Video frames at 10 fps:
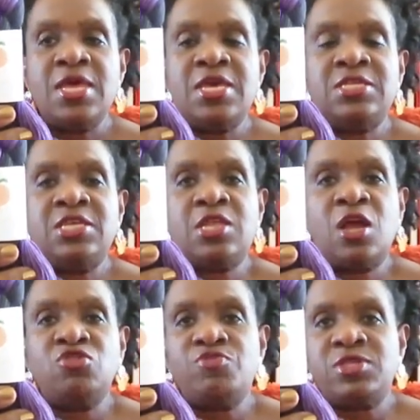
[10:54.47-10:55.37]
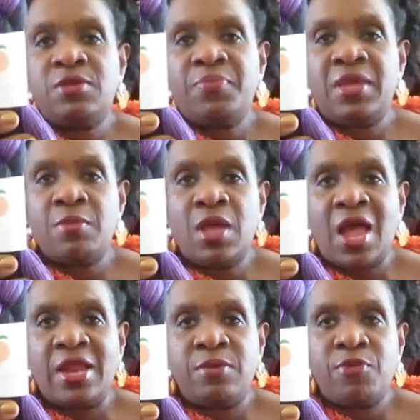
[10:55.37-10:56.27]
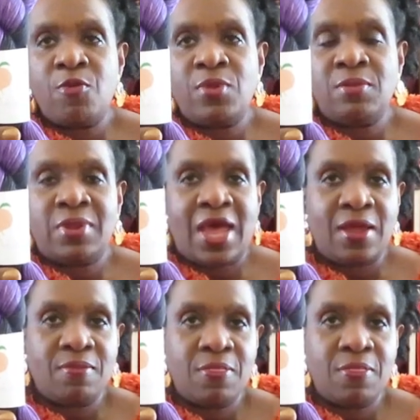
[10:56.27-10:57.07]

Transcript: is this 100% Pima cotton in purple and black.